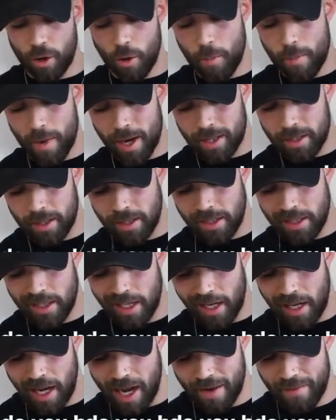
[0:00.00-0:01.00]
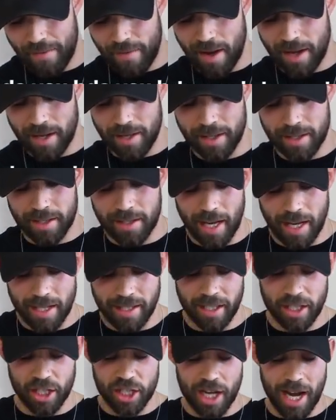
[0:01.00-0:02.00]
Cole Buxton? I can't find
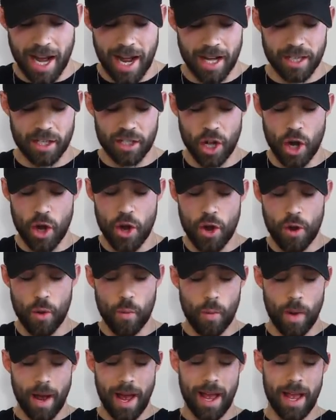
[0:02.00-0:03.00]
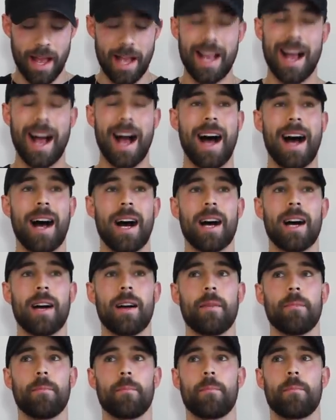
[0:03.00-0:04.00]
sizing charts nowhere.
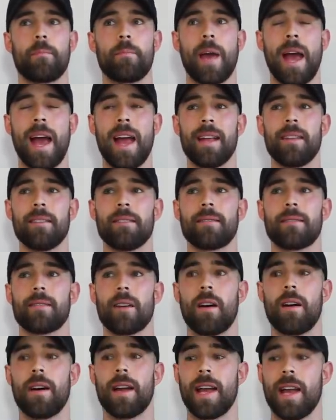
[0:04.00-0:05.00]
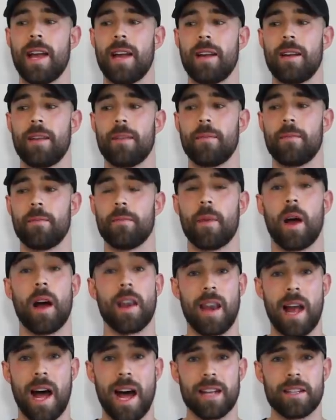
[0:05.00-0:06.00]
Pants, I am
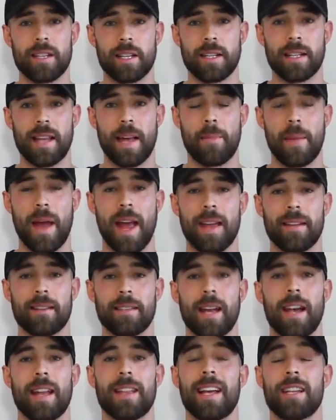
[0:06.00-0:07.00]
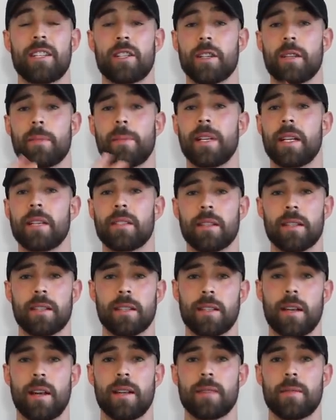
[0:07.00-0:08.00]
a large in their pants, and that's just because of the
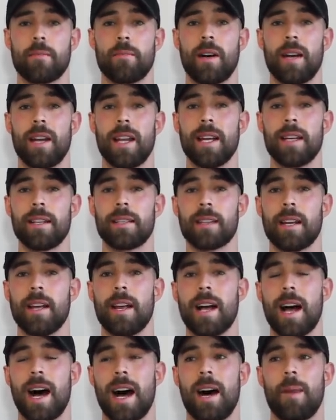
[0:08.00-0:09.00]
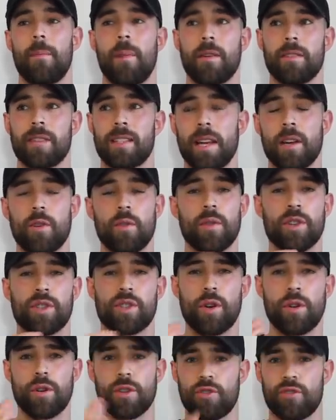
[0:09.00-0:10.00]
size of my legs. I'd say always
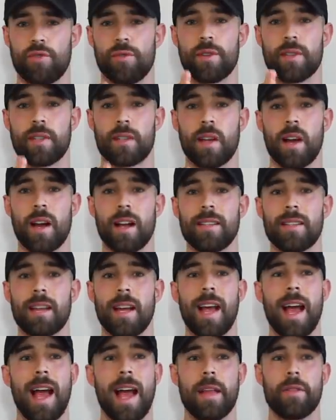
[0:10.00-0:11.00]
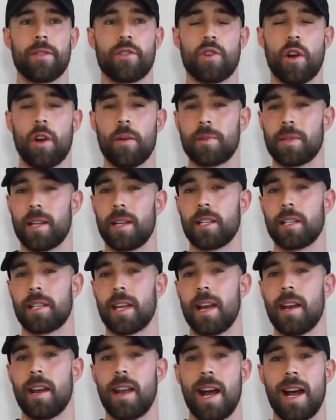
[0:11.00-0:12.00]
go to true to size, and tops, I just
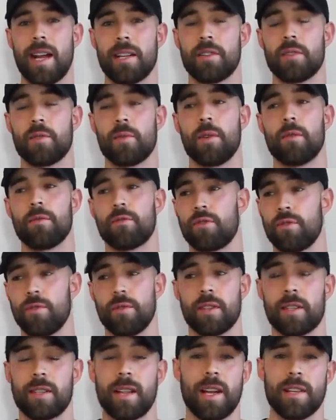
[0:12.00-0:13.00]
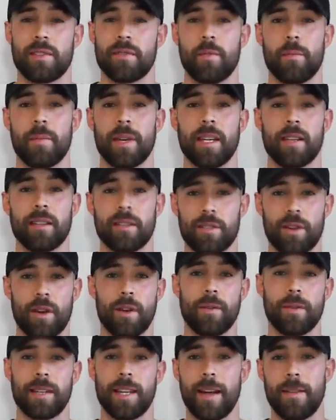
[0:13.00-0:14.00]
get a large as well, true to size for me. So
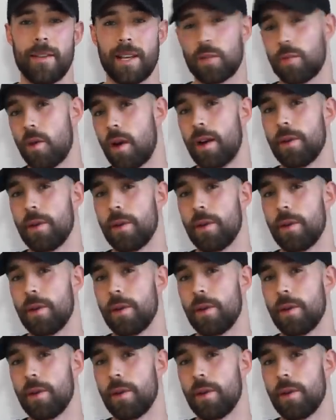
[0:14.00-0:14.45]
yeah, that's what